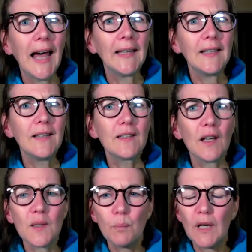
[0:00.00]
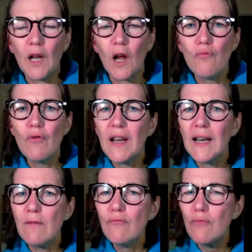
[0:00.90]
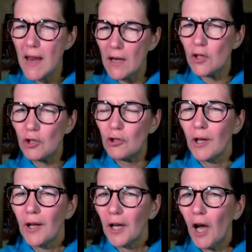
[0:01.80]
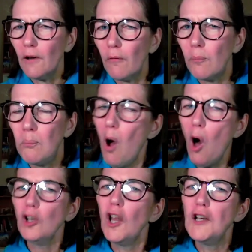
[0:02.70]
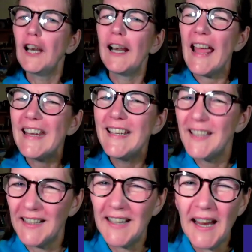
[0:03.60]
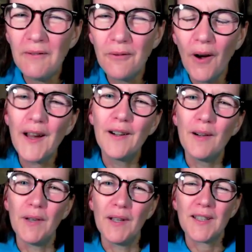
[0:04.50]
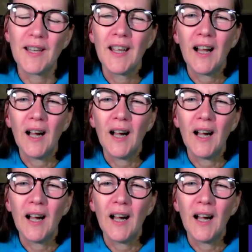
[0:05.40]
and that's been a really rich kind of pollen laden environment